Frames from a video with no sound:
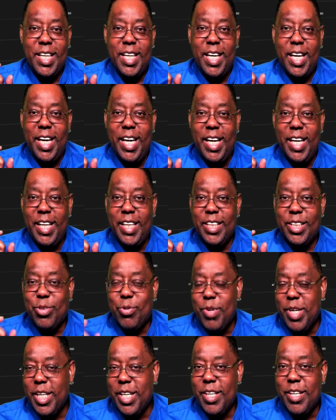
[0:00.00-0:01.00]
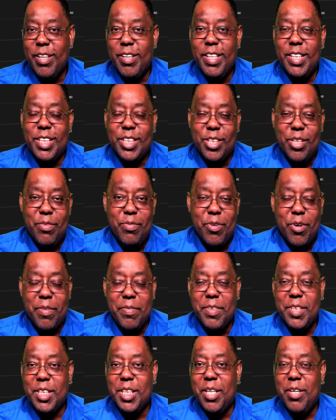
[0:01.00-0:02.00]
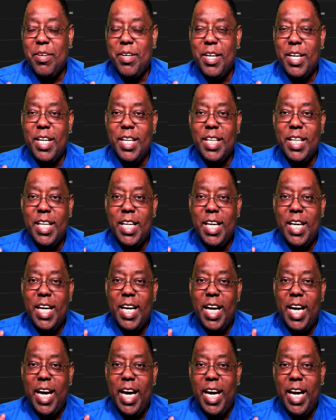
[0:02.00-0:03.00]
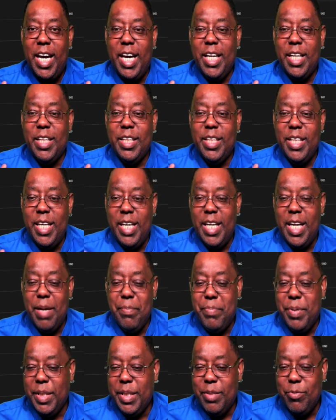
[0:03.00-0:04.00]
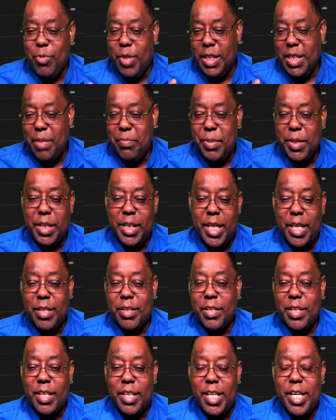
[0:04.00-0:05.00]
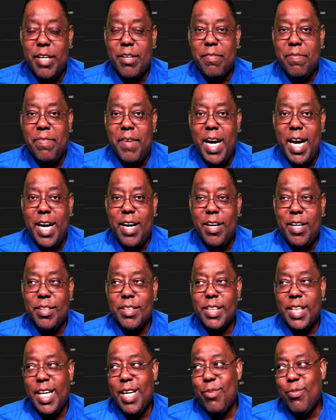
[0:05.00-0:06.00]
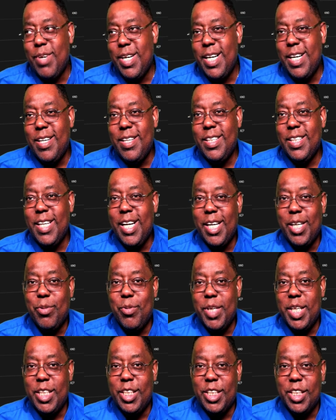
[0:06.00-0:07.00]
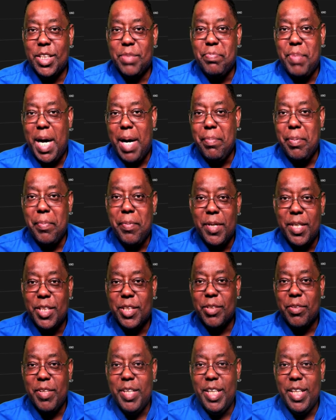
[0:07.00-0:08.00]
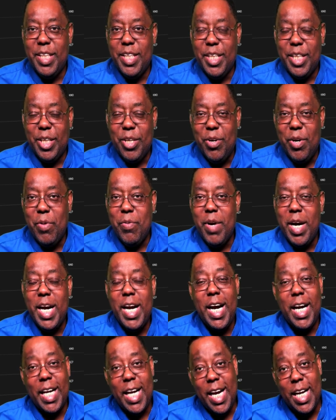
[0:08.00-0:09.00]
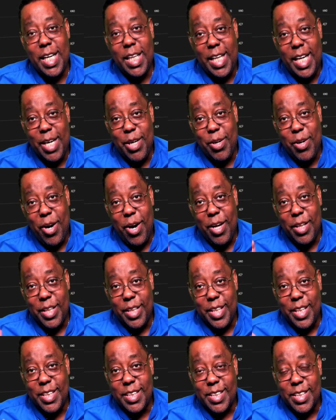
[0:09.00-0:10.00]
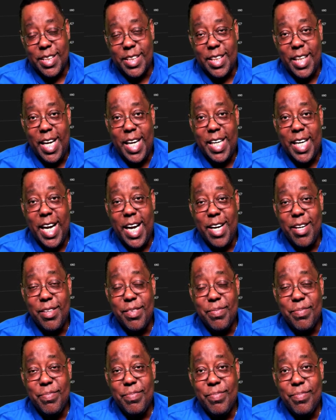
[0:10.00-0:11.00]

and Twitter and so forth and so on. And then I put once I put together the layered file, I was like, well, I don't want to just pop up on the screen and then go away. I kind of like all the things to slide out,